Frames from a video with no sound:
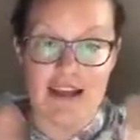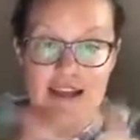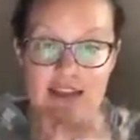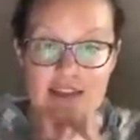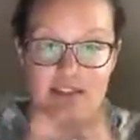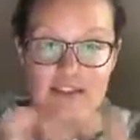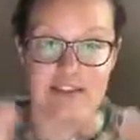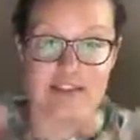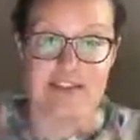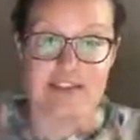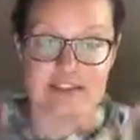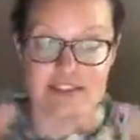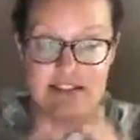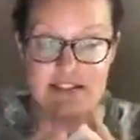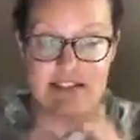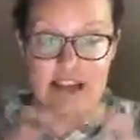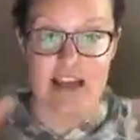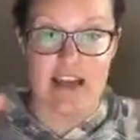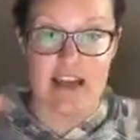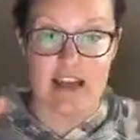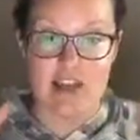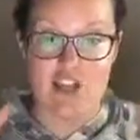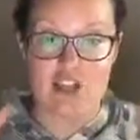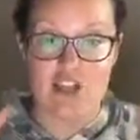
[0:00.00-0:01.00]
This
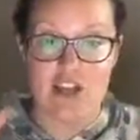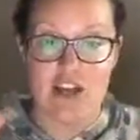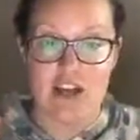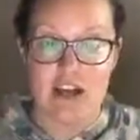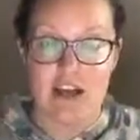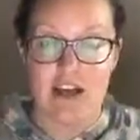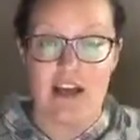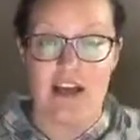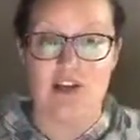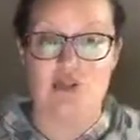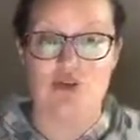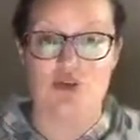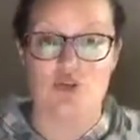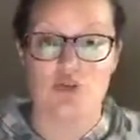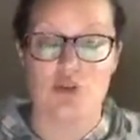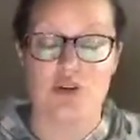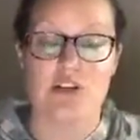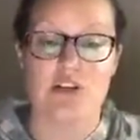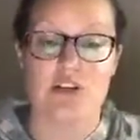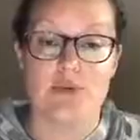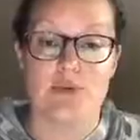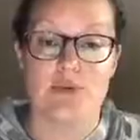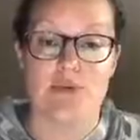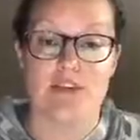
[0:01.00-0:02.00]
stage is
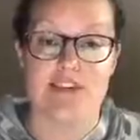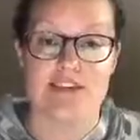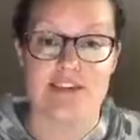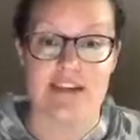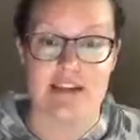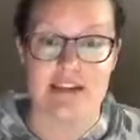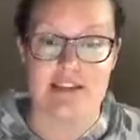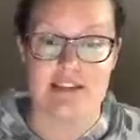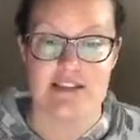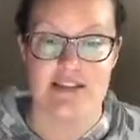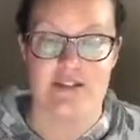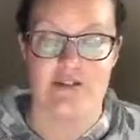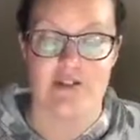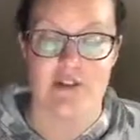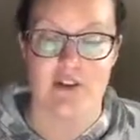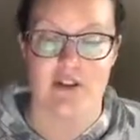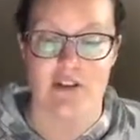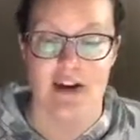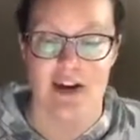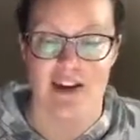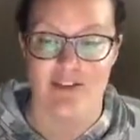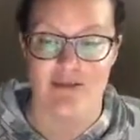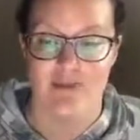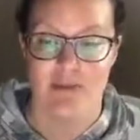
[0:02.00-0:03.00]
really, really dicey for a
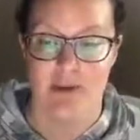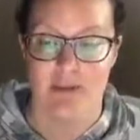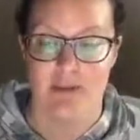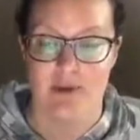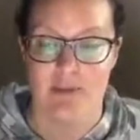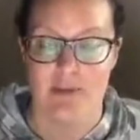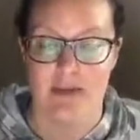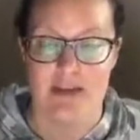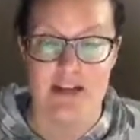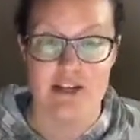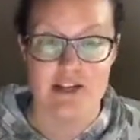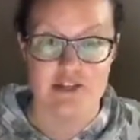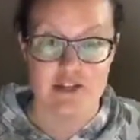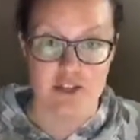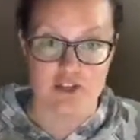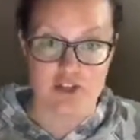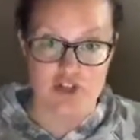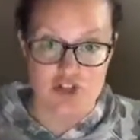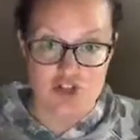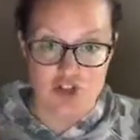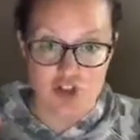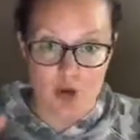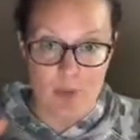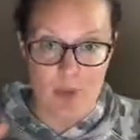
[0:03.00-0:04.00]
lot of people because
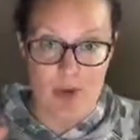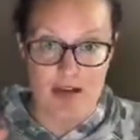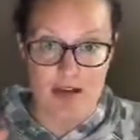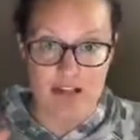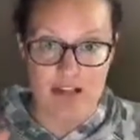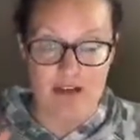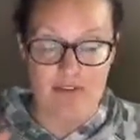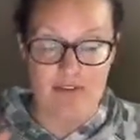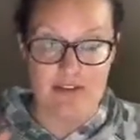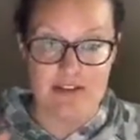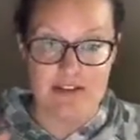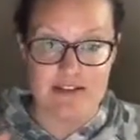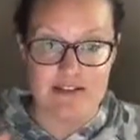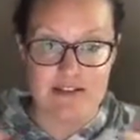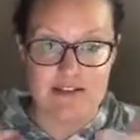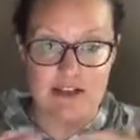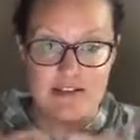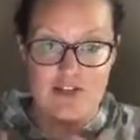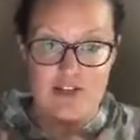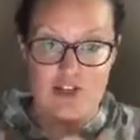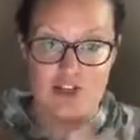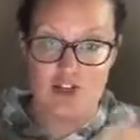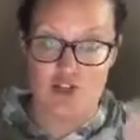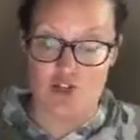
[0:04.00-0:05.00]
so many of us
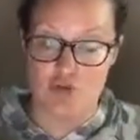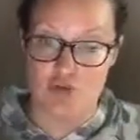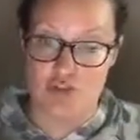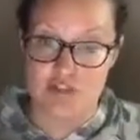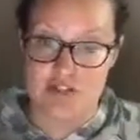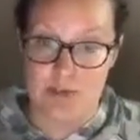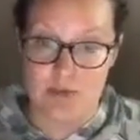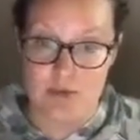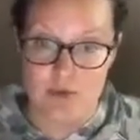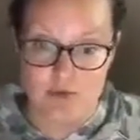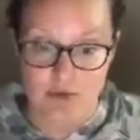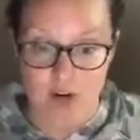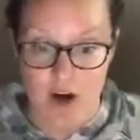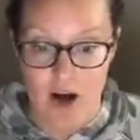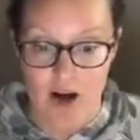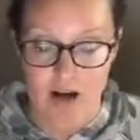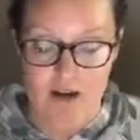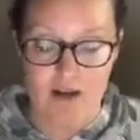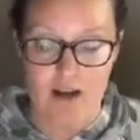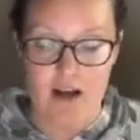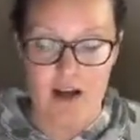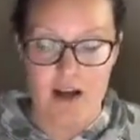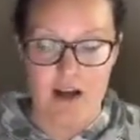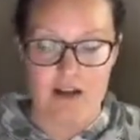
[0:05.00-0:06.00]
never choose to move on,
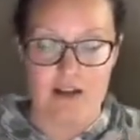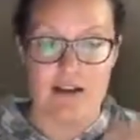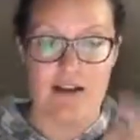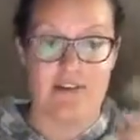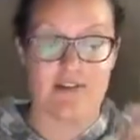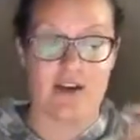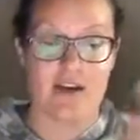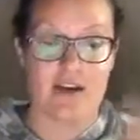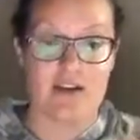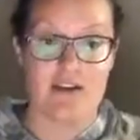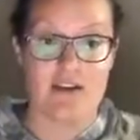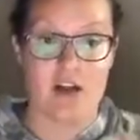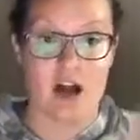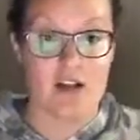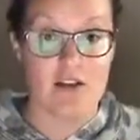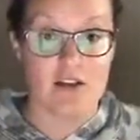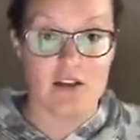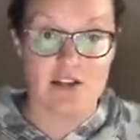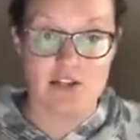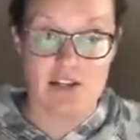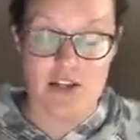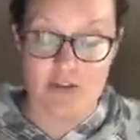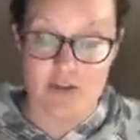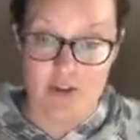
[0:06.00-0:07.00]
never
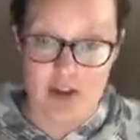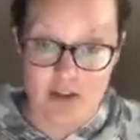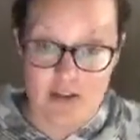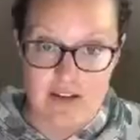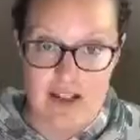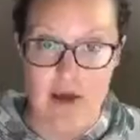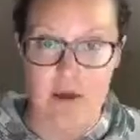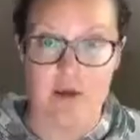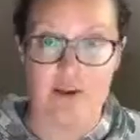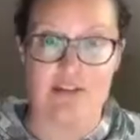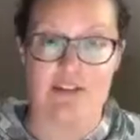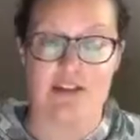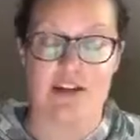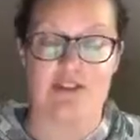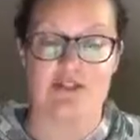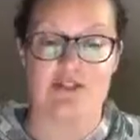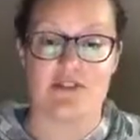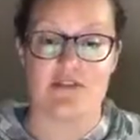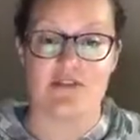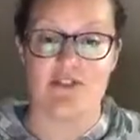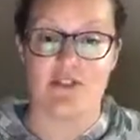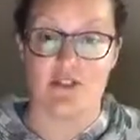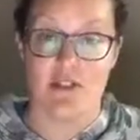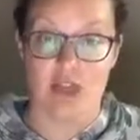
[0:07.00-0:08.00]
acknowledge, never allow ourselves
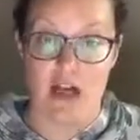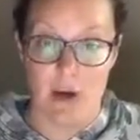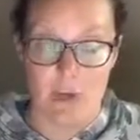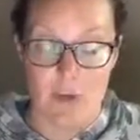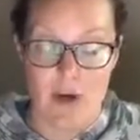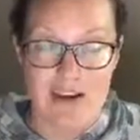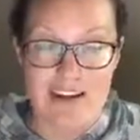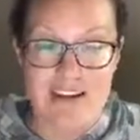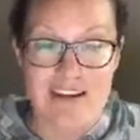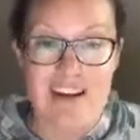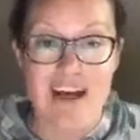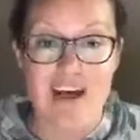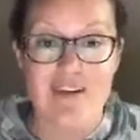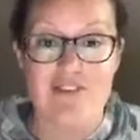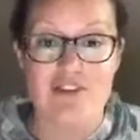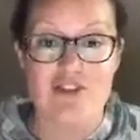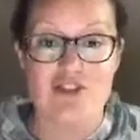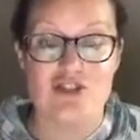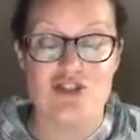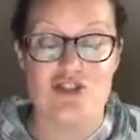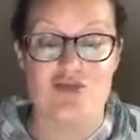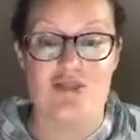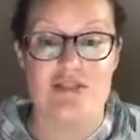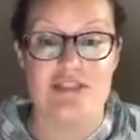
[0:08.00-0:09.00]
to feel that way, never
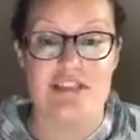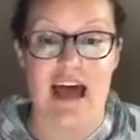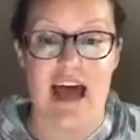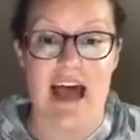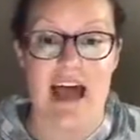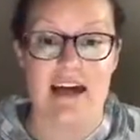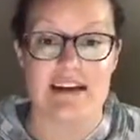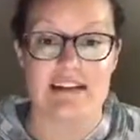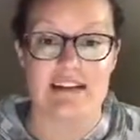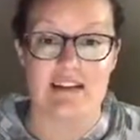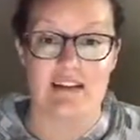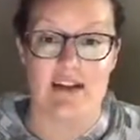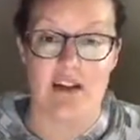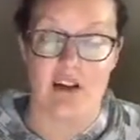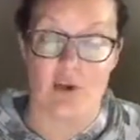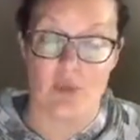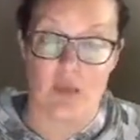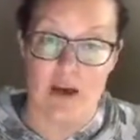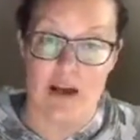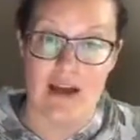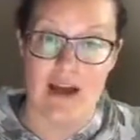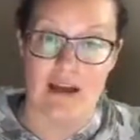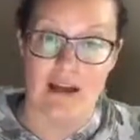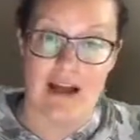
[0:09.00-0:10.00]
choose to act another
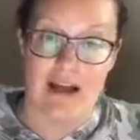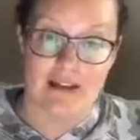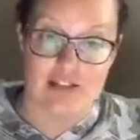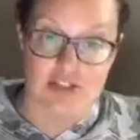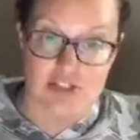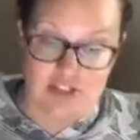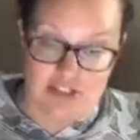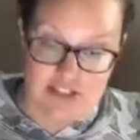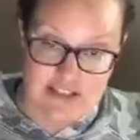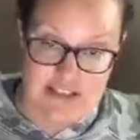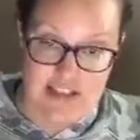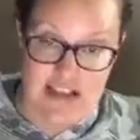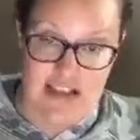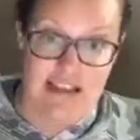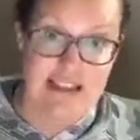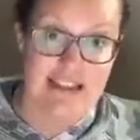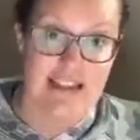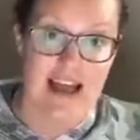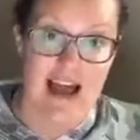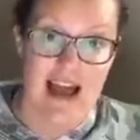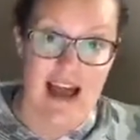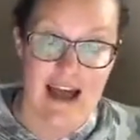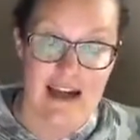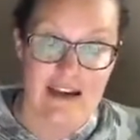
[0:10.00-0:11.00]
way and actually take
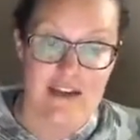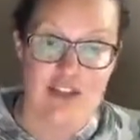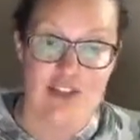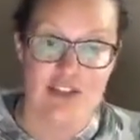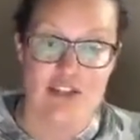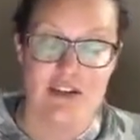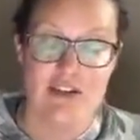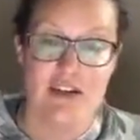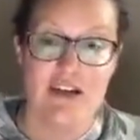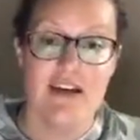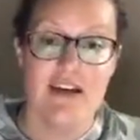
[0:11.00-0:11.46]
the action.